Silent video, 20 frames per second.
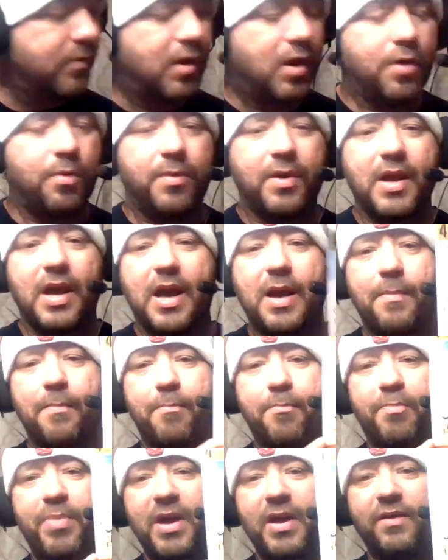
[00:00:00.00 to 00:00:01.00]
Here we
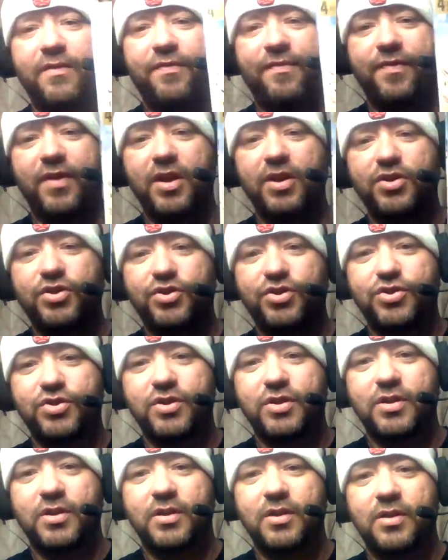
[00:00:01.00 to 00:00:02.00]
got Big
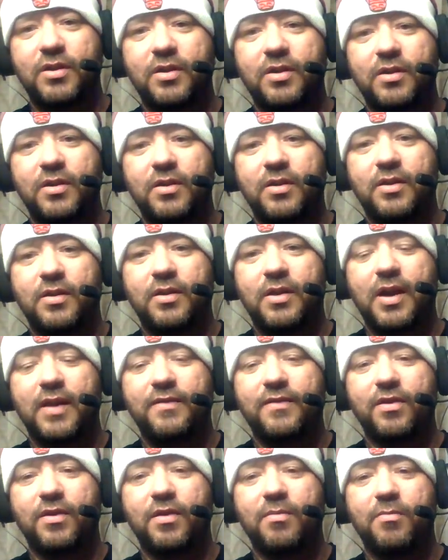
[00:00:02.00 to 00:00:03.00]
Fish.
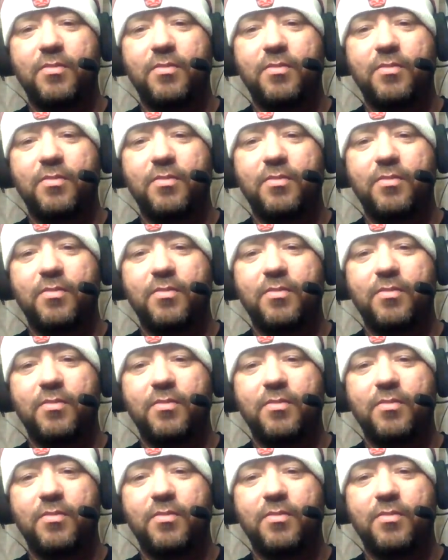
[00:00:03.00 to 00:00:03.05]
That's a good